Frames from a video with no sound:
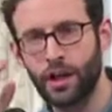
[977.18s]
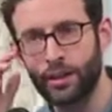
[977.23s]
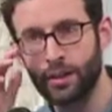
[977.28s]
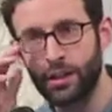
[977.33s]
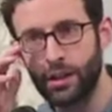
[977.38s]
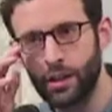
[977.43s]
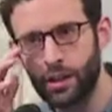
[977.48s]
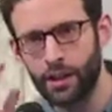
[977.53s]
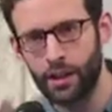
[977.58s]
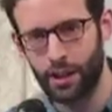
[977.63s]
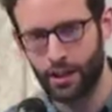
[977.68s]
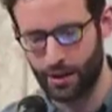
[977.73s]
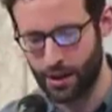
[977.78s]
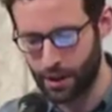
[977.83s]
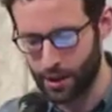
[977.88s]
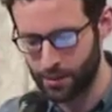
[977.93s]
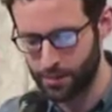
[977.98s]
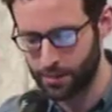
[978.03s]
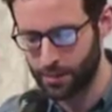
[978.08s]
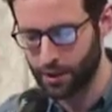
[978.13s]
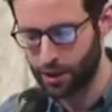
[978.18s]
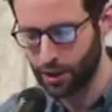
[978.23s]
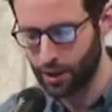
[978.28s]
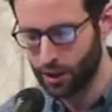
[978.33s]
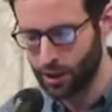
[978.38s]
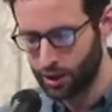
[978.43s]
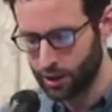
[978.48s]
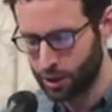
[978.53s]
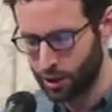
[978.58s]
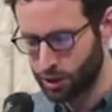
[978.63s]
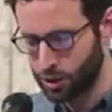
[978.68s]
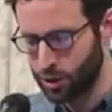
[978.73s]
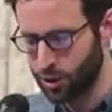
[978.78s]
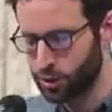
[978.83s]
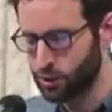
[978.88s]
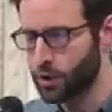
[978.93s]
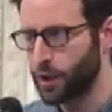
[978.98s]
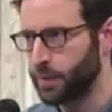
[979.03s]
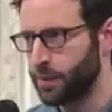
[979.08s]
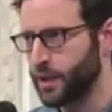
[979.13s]
idea in them that's
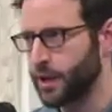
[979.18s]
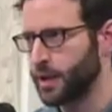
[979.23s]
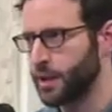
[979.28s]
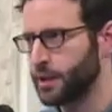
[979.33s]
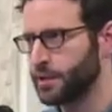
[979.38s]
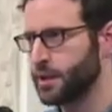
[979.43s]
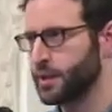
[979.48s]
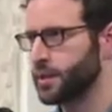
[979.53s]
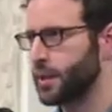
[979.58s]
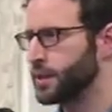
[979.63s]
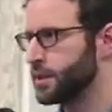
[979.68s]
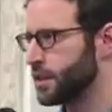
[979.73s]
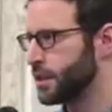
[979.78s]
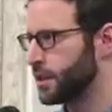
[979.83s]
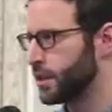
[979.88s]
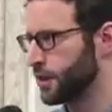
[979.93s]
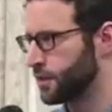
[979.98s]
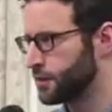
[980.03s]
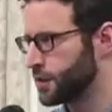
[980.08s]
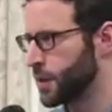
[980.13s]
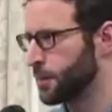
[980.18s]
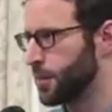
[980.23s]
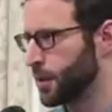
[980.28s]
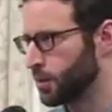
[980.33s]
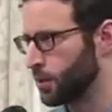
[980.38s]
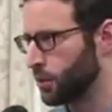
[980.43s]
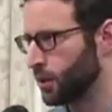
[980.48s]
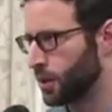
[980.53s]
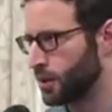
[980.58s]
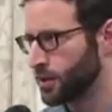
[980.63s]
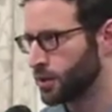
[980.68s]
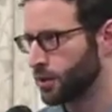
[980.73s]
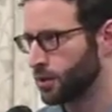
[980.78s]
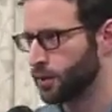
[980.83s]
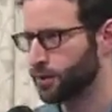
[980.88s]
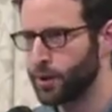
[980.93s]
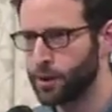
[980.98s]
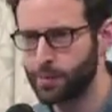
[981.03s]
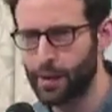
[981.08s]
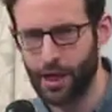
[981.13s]
so gripping is this idea of tipping points, or
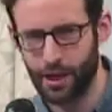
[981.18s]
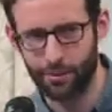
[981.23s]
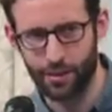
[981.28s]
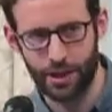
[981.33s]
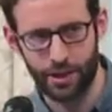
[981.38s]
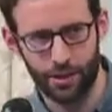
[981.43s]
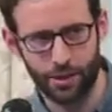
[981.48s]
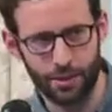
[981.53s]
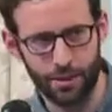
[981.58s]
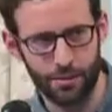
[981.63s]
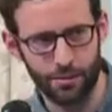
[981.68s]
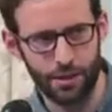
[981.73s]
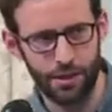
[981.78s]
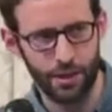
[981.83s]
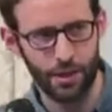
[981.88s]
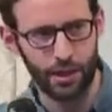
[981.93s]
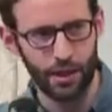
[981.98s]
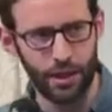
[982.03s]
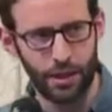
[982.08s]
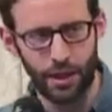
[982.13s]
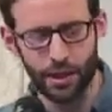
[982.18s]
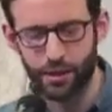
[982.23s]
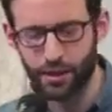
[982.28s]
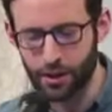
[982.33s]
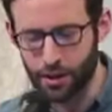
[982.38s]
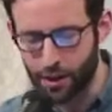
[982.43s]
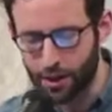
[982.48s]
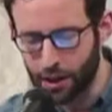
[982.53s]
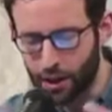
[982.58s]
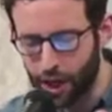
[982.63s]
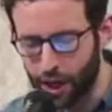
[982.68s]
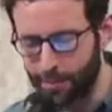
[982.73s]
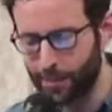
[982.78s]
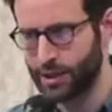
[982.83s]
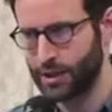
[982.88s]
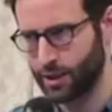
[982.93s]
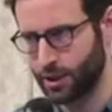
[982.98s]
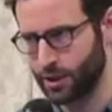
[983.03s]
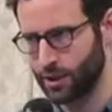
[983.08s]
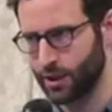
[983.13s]
feedback mechanisms, in the
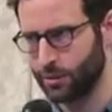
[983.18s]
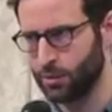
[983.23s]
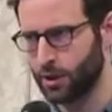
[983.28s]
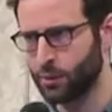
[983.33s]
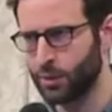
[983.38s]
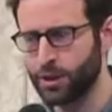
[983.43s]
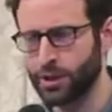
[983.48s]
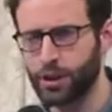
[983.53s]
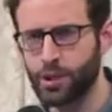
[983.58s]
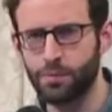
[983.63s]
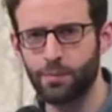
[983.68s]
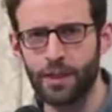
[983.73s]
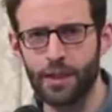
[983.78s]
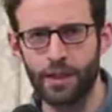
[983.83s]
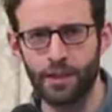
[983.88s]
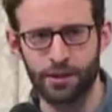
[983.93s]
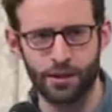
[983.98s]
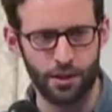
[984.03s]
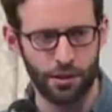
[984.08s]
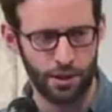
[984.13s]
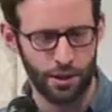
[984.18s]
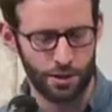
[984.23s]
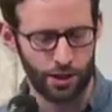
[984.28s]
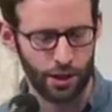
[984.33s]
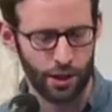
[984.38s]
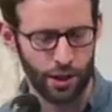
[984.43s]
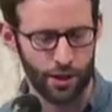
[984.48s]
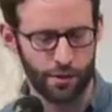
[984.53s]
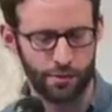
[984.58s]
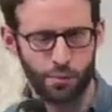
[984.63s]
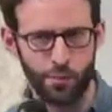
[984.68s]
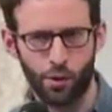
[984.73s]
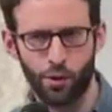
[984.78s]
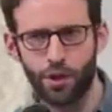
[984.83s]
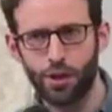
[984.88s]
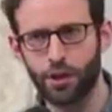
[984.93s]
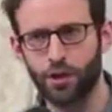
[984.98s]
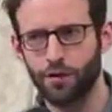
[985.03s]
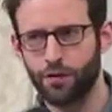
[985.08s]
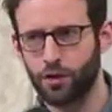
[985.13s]
climate system. And what this means is there's a kind of
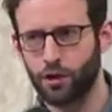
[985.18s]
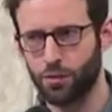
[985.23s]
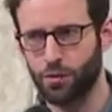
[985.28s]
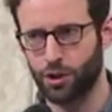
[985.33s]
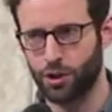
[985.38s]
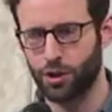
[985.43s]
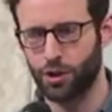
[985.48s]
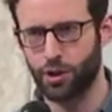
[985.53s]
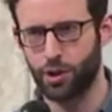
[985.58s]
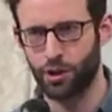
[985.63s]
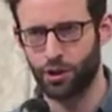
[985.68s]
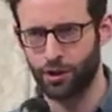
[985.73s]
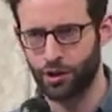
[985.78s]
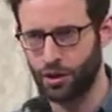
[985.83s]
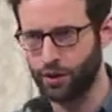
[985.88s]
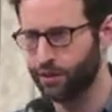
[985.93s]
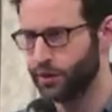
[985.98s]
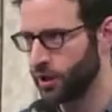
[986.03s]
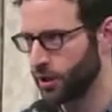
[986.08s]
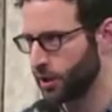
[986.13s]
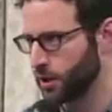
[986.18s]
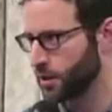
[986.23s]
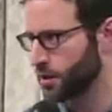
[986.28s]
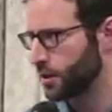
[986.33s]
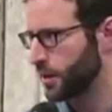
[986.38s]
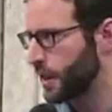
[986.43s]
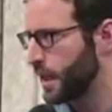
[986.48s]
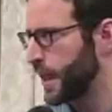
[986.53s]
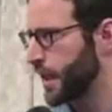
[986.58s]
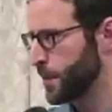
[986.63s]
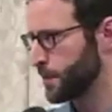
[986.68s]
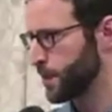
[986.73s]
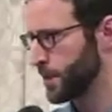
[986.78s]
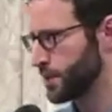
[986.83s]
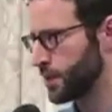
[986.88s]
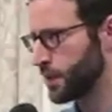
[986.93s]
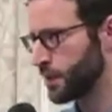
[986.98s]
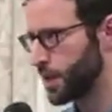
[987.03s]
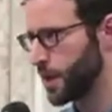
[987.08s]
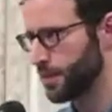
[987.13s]
point of no return in various
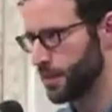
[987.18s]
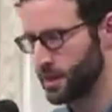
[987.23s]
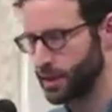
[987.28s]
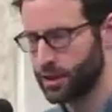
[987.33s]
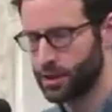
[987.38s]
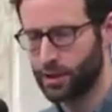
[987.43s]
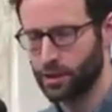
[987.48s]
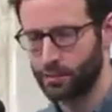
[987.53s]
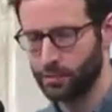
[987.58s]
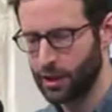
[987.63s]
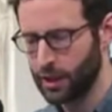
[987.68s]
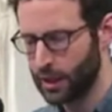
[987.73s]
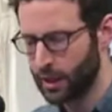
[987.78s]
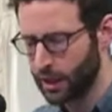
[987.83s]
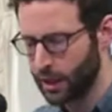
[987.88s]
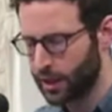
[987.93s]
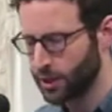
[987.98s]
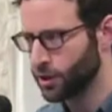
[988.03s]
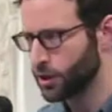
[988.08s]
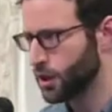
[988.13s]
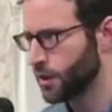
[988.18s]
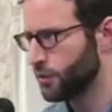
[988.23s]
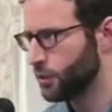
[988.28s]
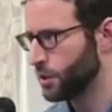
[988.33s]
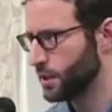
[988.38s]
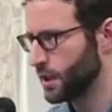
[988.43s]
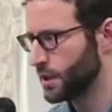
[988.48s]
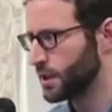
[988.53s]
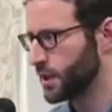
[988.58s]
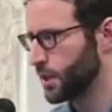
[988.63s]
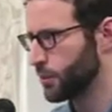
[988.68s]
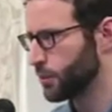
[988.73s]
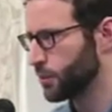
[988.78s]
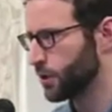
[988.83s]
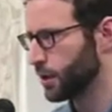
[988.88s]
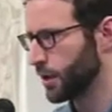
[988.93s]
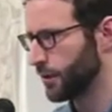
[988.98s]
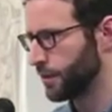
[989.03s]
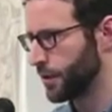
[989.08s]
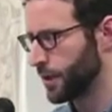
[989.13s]
aspects of the climate system. And I'll give you an
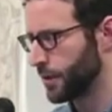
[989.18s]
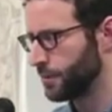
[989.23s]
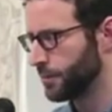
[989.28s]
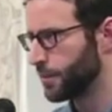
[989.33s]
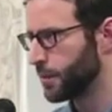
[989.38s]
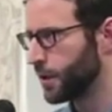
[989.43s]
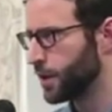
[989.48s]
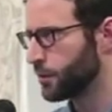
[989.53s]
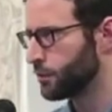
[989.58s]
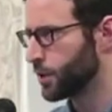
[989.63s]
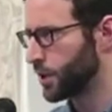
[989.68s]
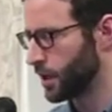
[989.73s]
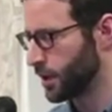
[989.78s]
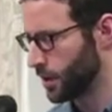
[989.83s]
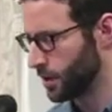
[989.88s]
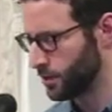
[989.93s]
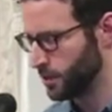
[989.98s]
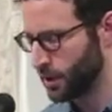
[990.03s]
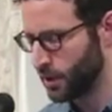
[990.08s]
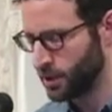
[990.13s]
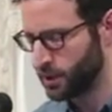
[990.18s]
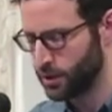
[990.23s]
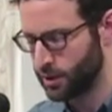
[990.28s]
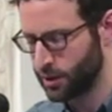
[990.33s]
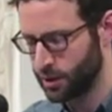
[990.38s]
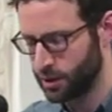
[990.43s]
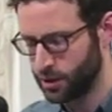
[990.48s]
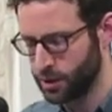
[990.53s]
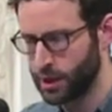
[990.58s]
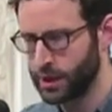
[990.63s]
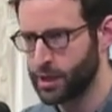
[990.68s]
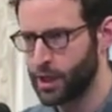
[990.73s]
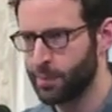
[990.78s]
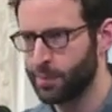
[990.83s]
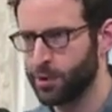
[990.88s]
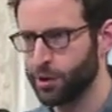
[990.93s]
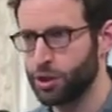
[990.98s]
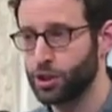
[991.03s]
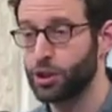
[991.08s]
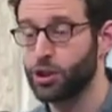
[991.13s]
example of one of them. There's an
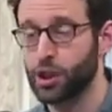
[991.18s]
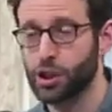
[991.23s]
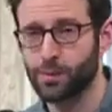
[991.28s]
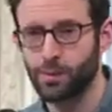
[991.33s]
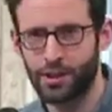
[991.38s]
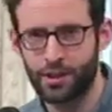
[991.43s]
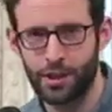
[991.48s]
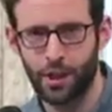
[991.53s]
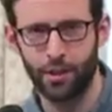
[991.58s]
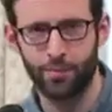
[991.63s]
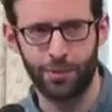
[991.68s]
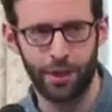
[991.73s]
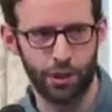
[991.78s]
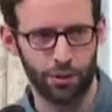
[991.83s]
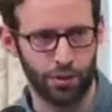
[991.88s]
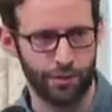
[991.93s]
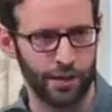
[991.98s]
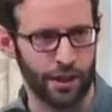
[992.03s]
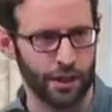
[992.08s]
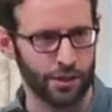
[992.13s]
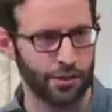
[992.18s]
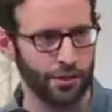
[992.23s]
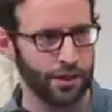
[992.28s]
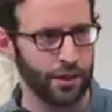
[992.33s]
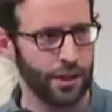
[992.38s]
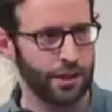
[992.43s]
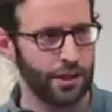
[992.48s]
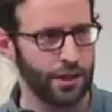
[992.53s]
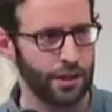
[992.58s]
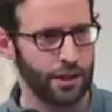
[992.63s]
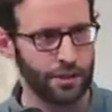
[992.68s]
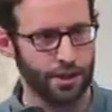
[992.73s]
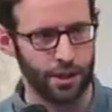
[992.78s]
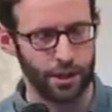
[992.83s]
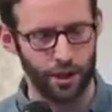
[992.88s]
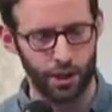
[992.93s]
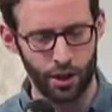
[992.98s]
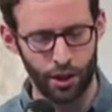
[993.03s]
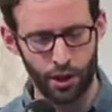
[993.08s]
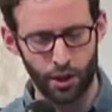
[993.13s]
example that she talks about is the albedo effect. So the idea is
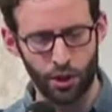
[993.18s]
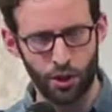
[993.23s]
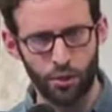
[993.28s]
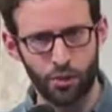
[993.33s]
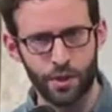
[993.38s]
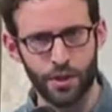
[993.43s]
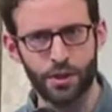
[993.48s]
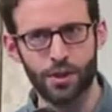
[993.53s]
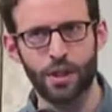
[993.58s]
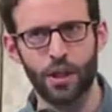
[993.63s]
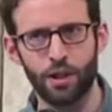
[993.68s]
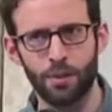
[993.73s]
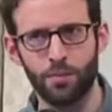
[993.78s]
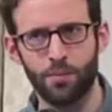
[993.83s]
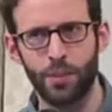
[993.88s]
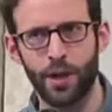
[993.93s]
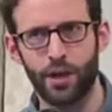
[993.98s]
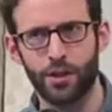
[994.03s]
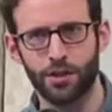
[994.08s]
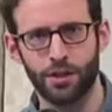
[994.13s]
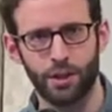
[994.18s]
that when sun